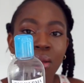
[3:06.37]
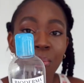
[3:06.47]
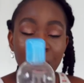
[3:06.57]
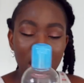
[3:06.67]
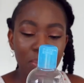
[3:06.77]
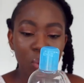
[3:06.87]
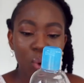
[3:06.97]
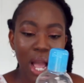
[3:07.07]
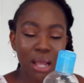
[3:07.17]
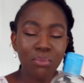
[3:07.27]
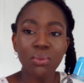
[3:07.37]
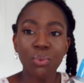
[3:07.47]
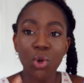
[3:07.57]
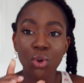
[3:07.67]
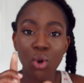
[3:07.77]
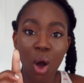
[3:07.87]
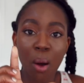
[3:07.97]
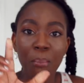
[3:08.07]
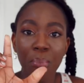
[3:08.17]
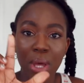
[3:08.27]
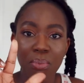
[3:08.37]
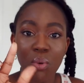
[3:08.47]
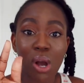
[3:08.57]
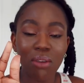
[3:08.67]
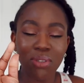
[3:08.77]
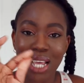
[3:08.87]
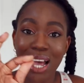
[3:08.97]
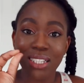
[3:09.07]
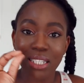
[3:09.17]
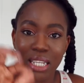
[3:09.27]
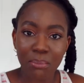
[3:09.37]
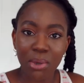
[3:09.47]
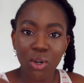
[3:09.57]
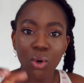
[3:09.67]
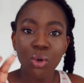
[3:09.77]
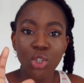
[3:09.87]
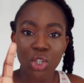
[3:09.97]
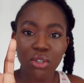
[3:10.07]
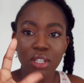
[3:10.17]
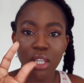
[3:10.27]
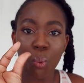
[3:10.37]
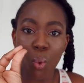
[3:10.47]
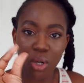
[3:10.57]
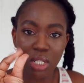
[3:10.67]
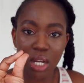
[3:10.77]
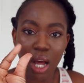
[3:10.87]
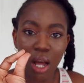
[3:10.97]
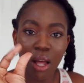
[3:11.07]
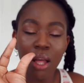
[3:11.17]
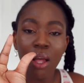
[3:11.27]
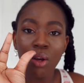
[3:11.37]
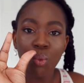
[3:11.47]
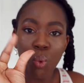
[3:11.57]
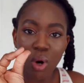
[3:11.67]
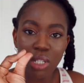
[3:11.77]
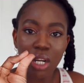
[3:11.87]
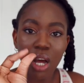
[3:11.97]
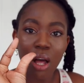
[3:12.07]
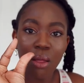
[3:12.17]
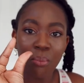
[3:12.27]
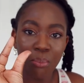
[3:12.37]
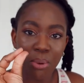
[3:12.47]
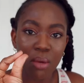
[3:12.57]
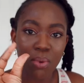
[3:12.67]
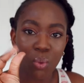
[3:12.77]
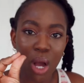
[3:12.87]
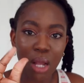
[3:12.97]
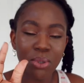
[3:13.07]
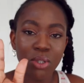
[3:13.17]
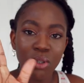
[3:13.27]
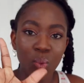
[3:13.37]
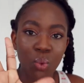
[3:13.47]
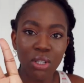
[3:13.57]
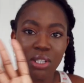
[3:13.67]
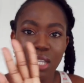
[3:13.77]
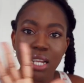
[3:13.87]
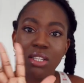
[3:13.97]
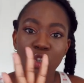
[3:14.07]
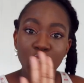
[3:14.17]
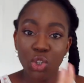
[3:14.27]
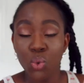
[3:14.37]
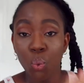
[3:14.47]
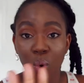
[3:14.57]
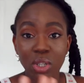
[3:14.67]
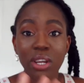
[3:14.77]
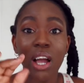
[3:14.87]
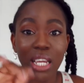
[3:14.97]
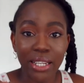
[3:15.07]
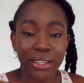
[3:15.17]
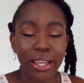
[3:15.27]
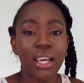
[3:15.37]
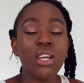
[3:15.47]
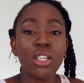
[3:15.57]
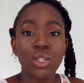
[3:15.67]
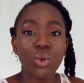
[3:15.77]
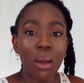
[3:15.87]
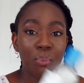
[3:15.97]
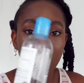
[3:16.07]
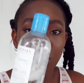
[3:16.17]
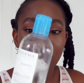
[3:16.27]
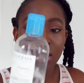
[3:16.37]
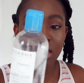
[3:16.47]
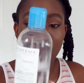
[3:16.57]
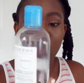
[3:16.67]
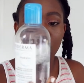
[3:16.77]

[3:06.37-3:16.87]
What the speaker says: baby wipes, but not baby wipes that has chemical, just the water baby wipes. So the ones that is just water in there. So I put this one